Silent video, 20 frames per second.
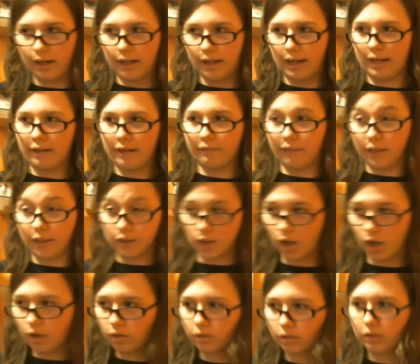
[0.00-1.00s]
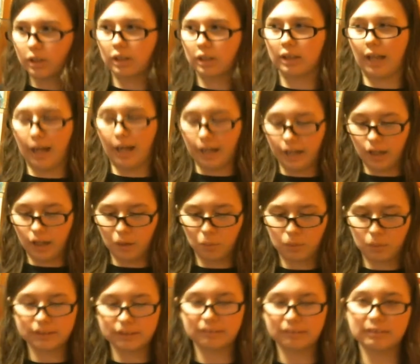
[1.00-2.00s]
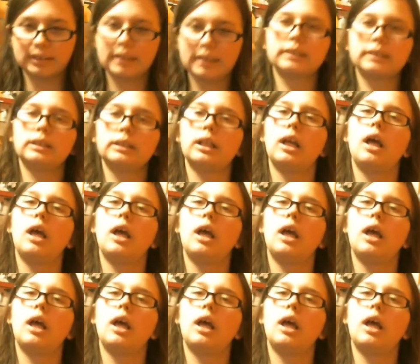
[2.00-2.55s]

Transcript: and if I don't, ladyneon176,